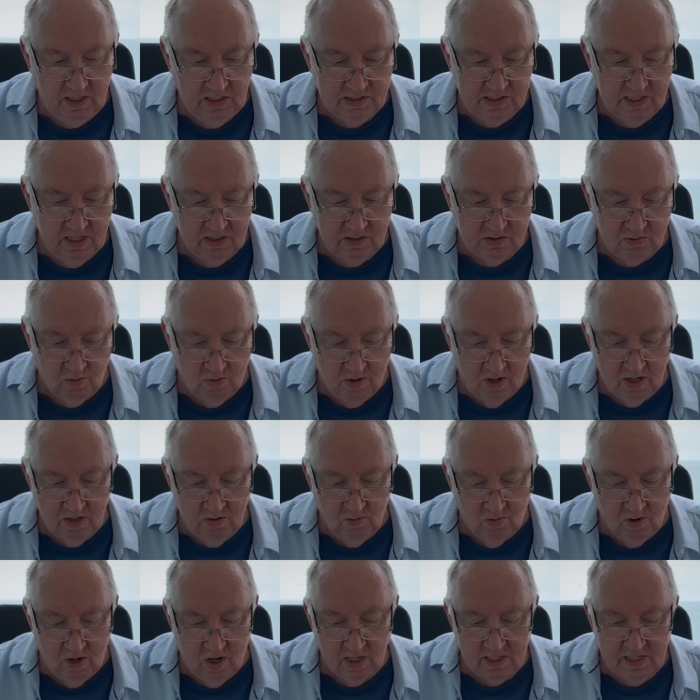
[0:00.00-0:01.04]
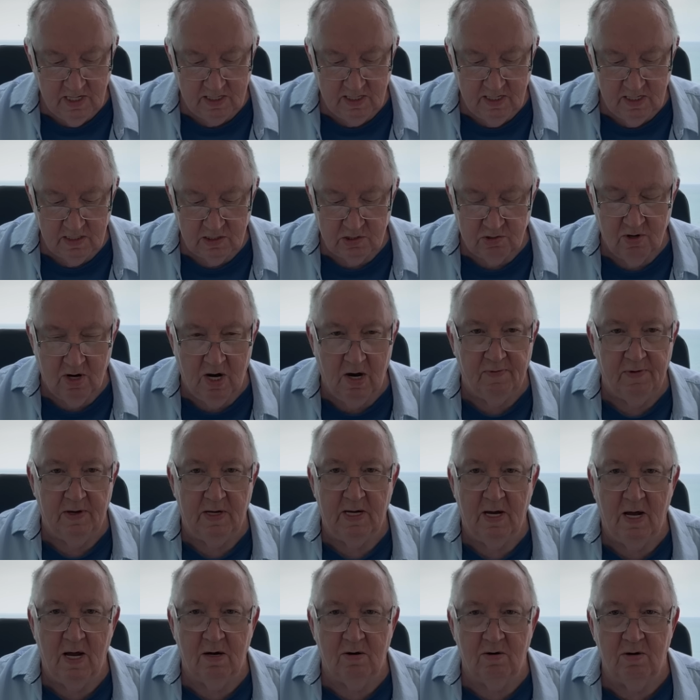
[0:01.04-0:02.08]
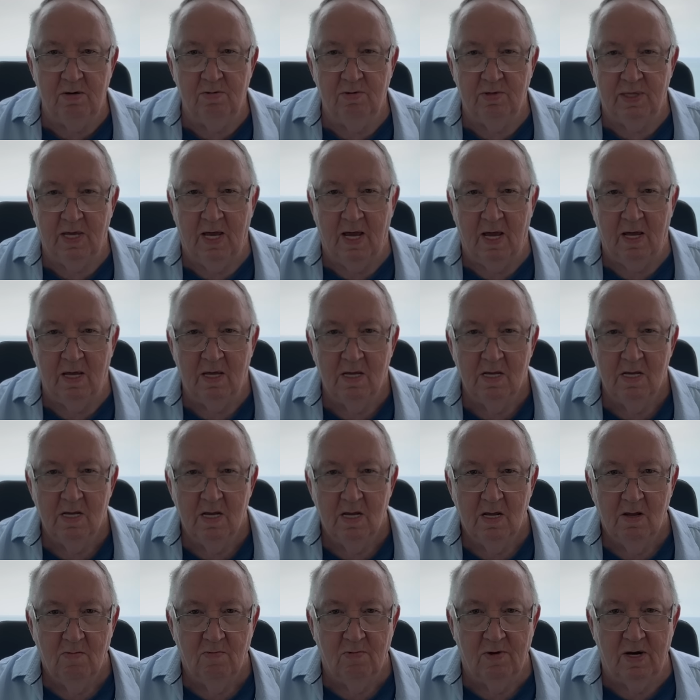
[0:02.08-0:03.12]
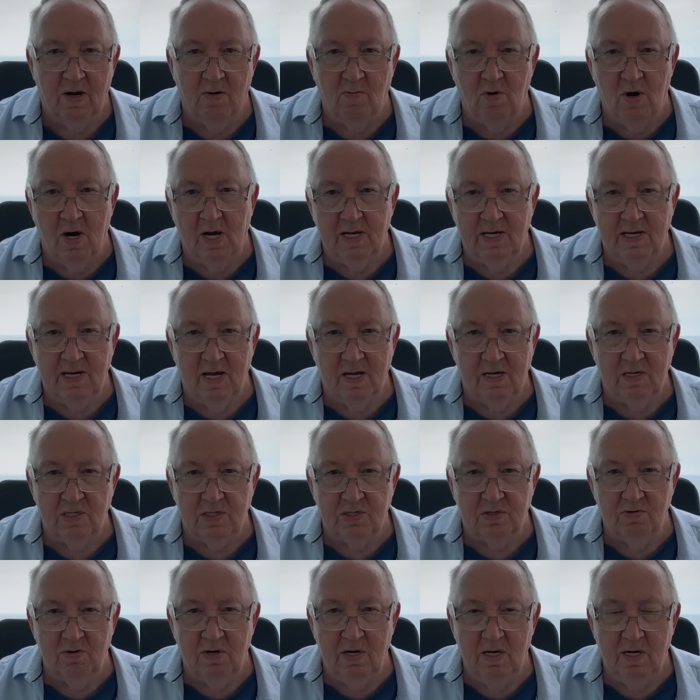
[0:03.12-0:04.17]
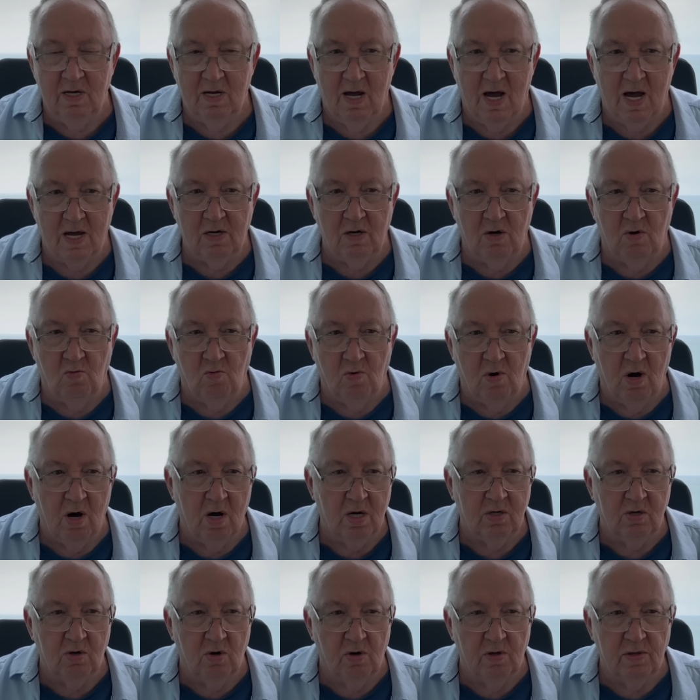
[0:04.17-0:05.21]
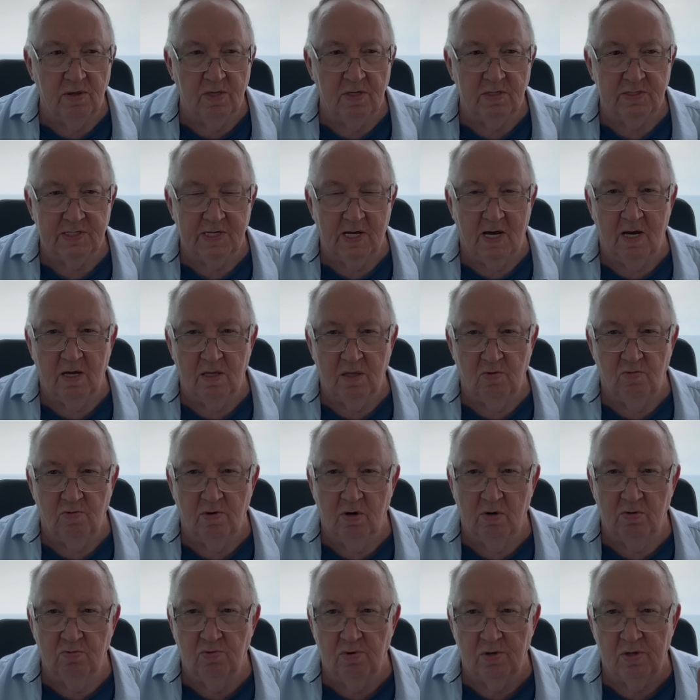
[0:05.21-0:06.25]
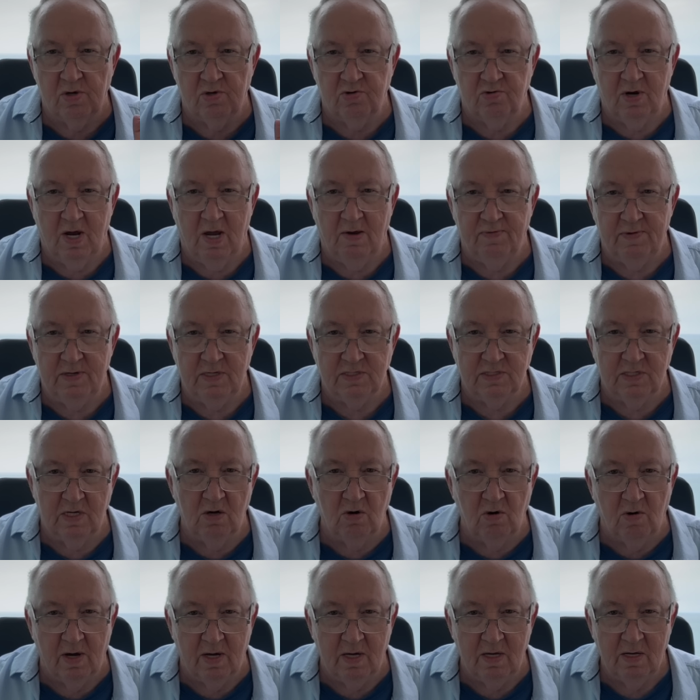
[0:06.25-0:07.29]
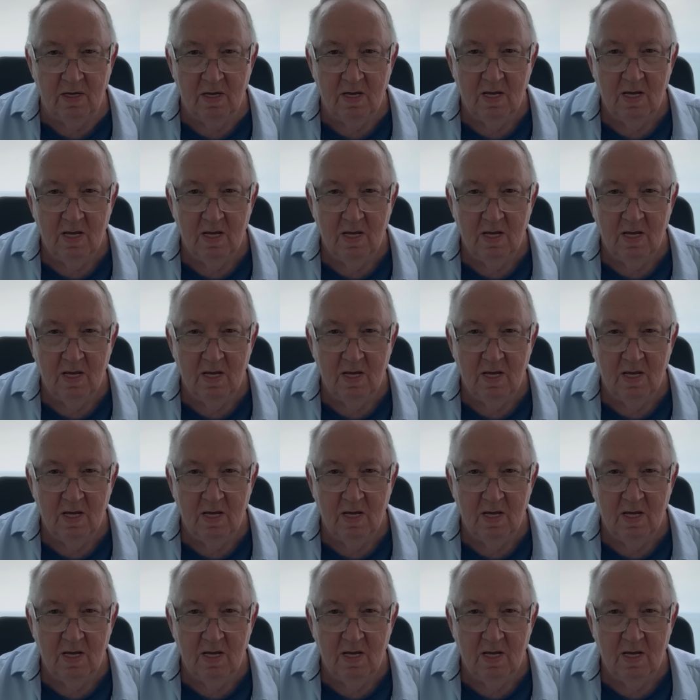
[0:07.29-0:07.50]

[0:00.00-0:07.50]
It says to walk against traffic. Now, I agree with that. When I'm walking down the street, I don't walk on the side of the road where the traffic's going.